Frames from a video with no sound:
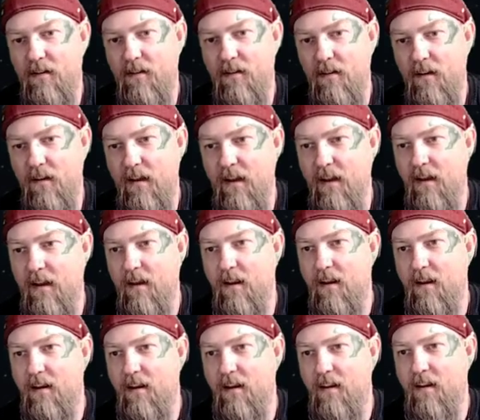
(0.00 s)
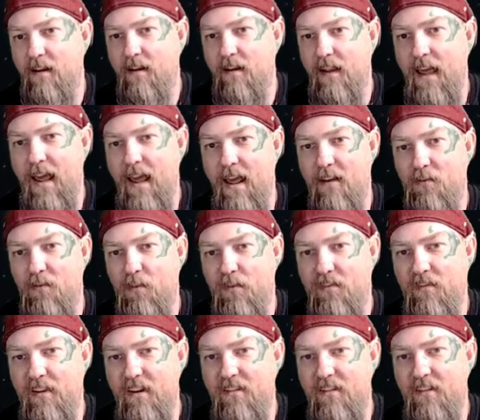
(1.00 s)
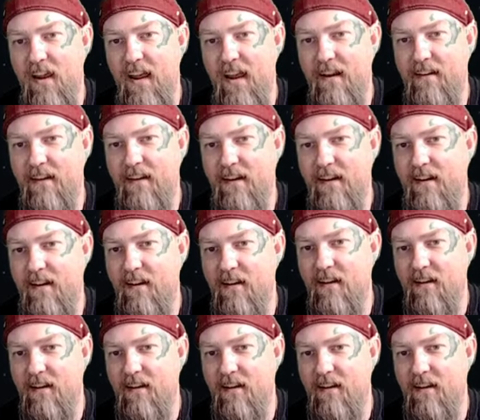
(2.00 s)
And Laz was ejected.